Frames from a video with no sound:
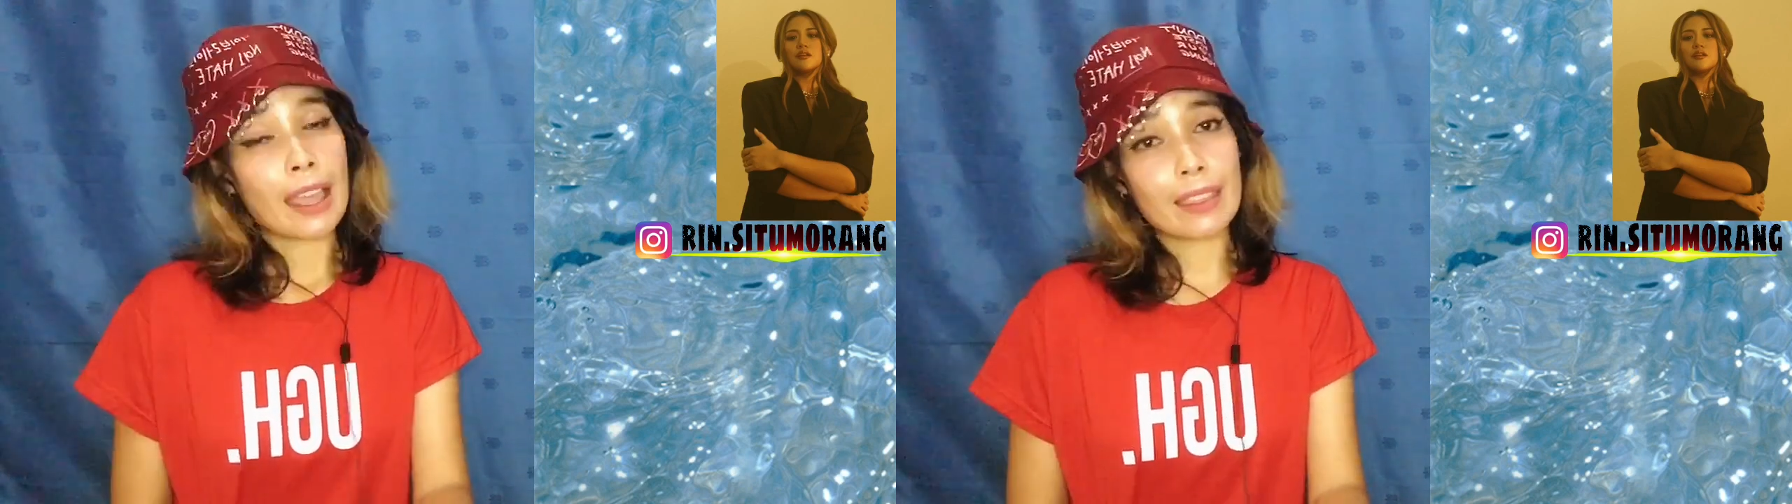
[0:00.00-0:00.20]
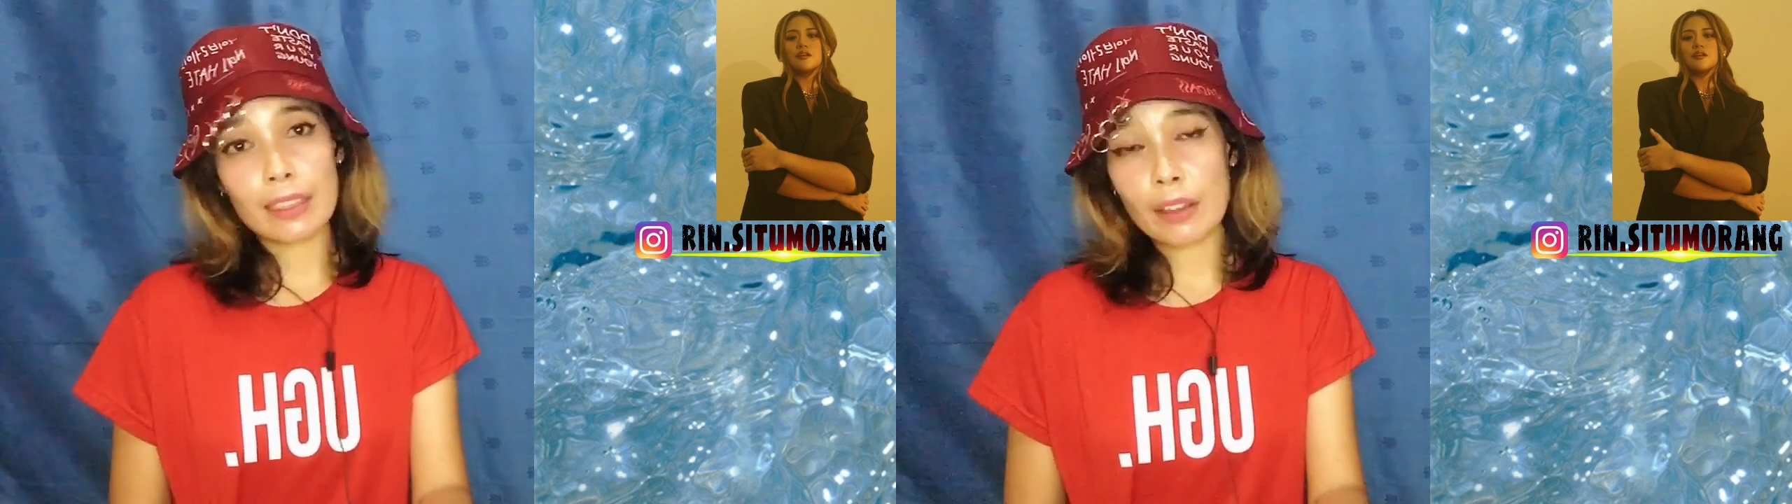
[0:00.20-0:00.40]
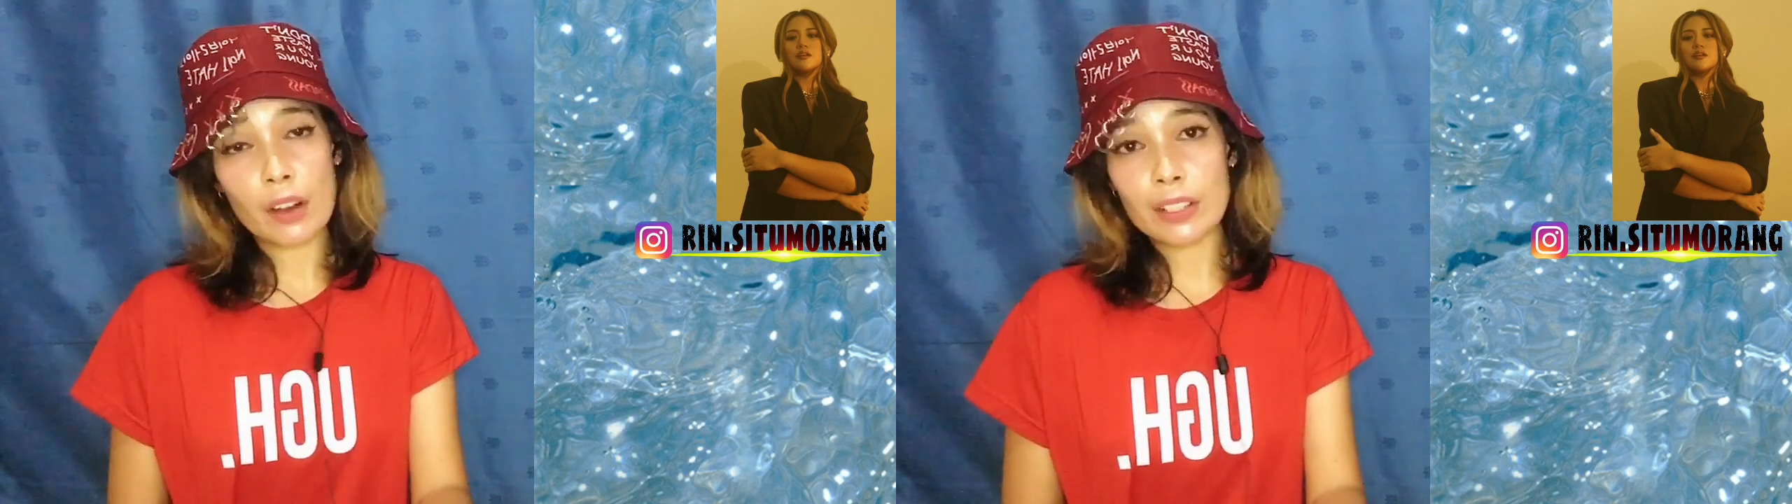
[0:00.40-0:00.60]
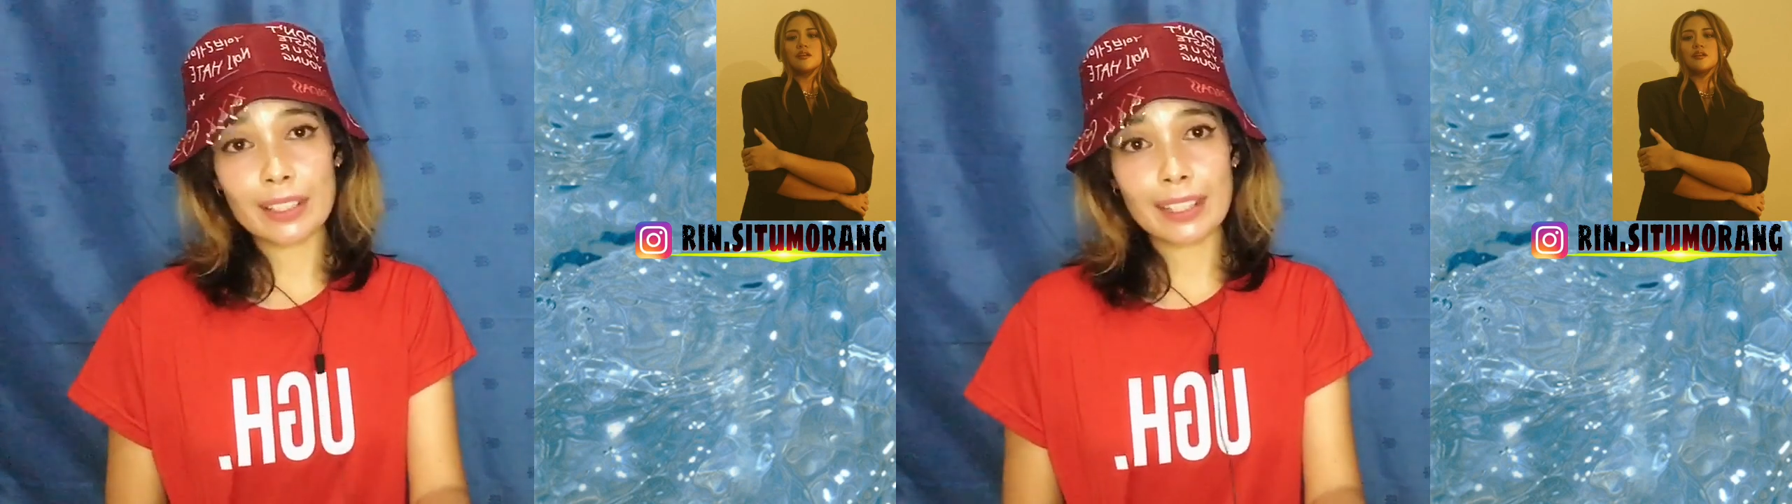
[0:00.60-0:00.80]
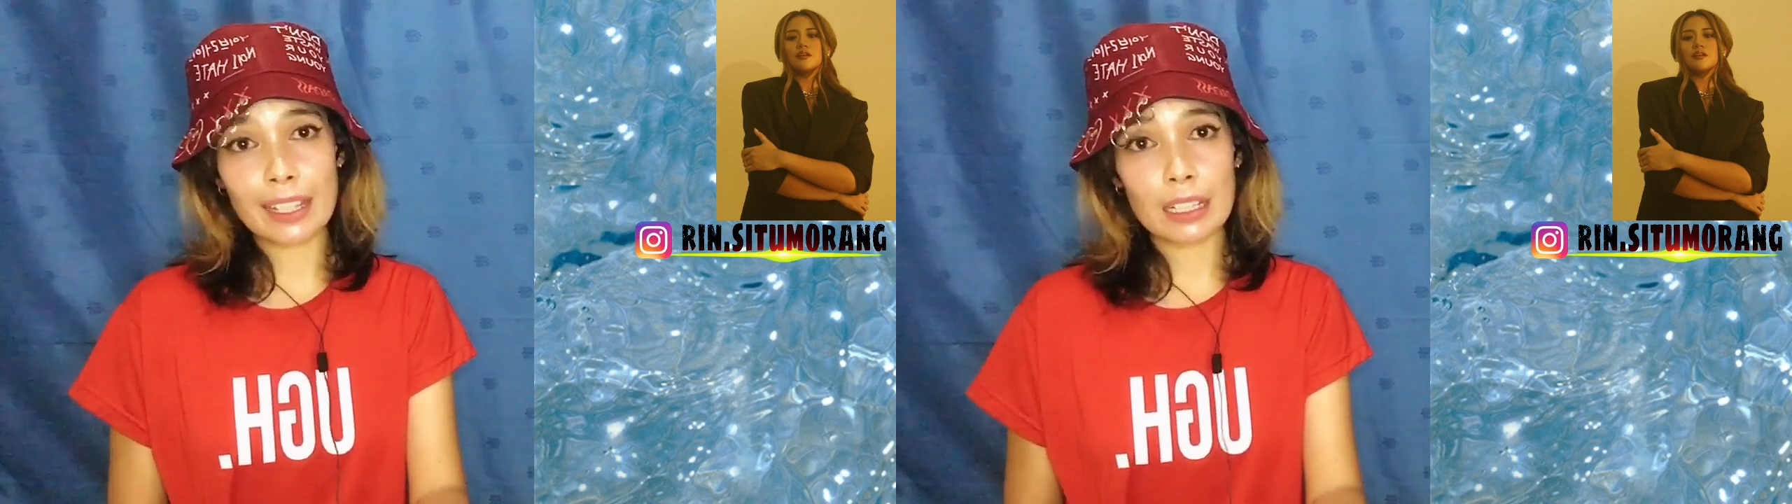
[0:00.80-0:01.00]
And there are
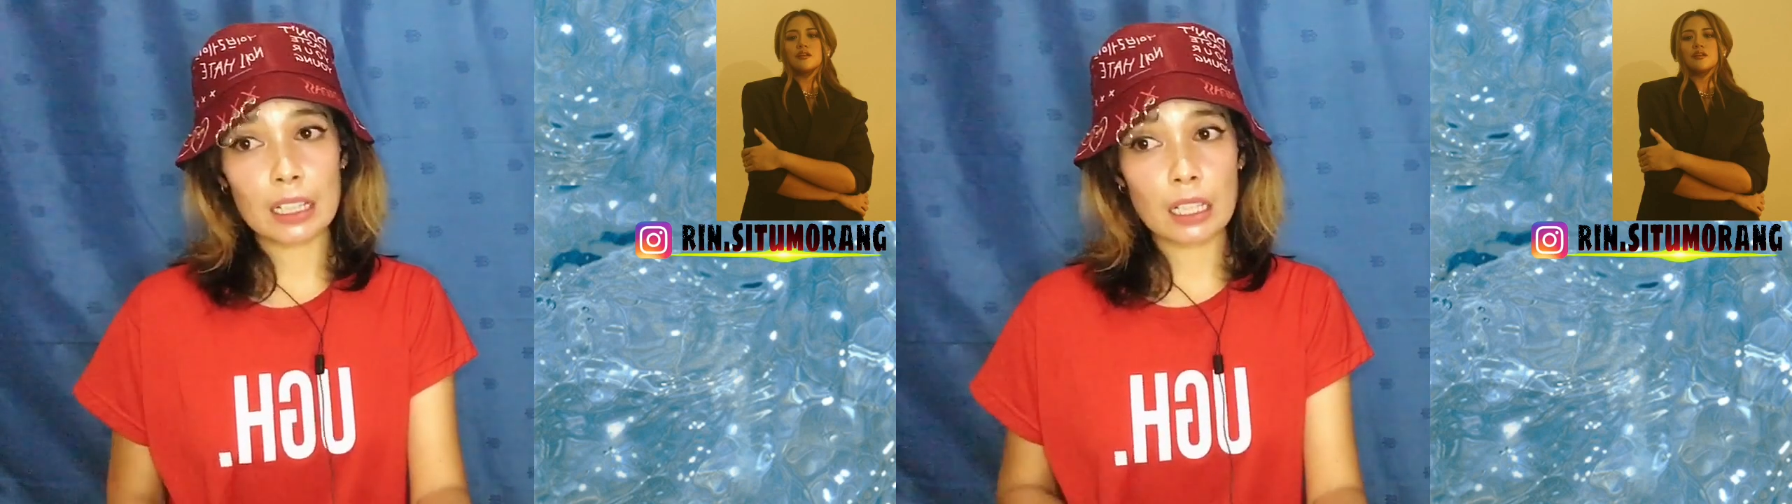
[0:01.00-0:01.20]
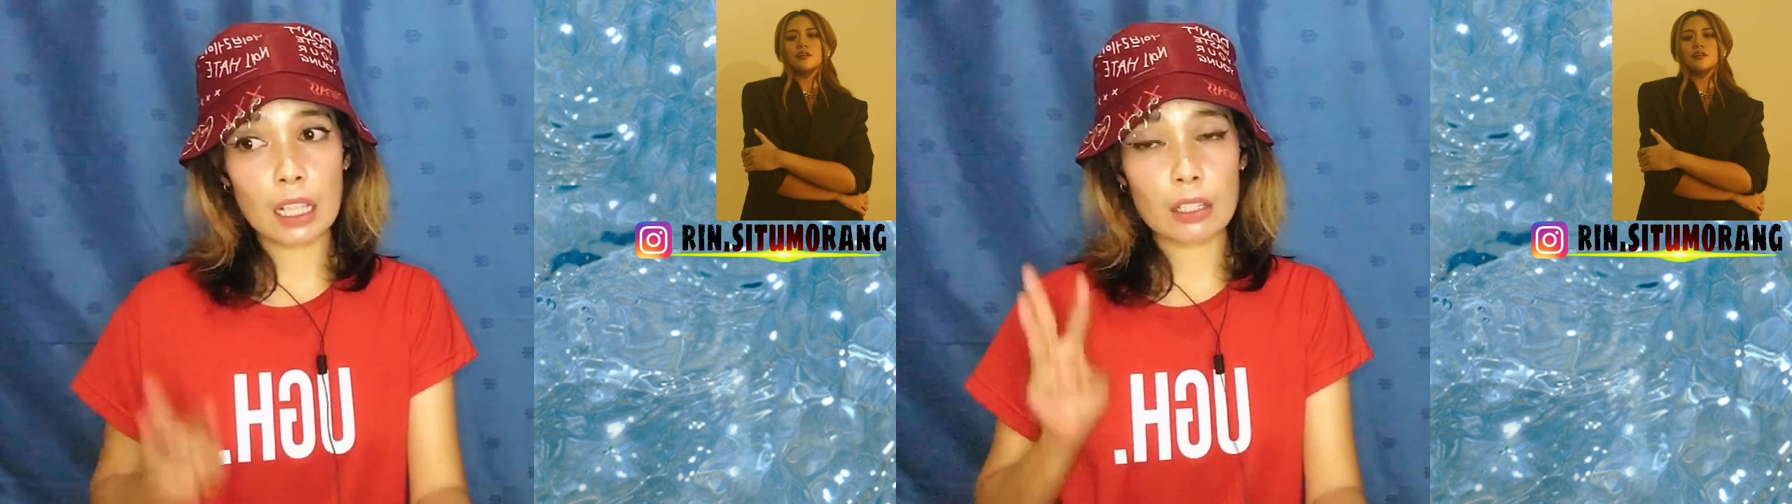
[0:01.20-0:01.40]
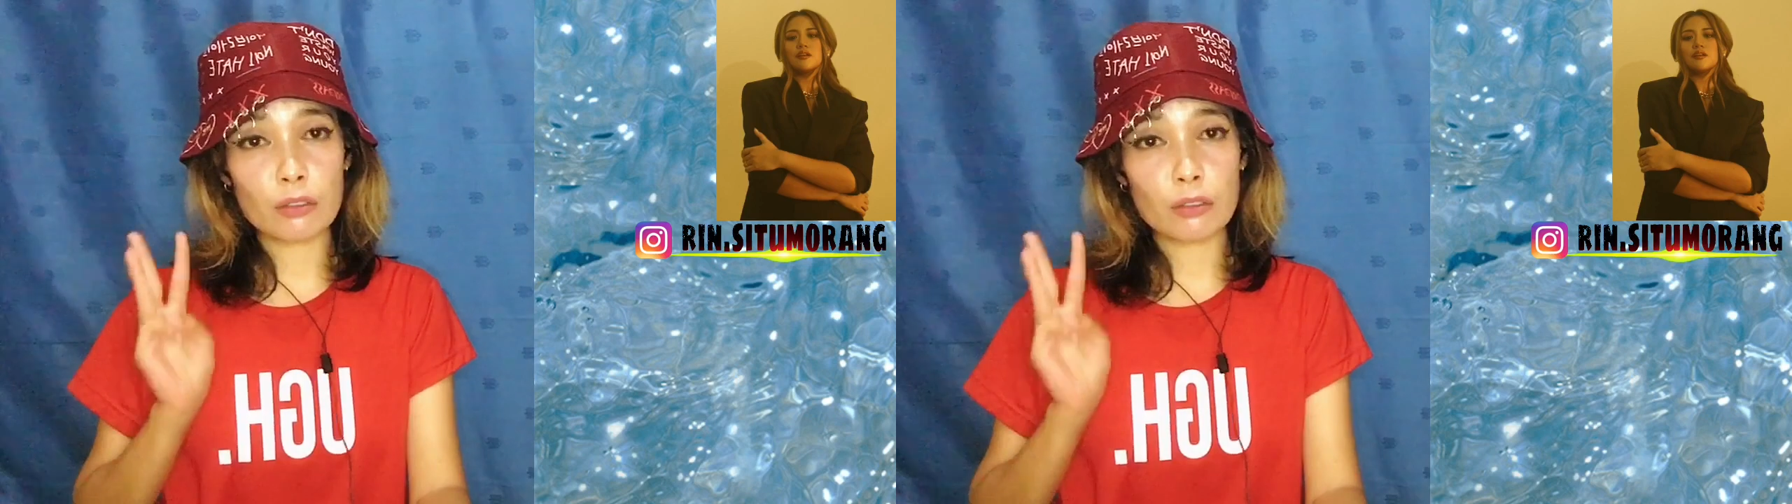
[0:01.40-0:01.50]
still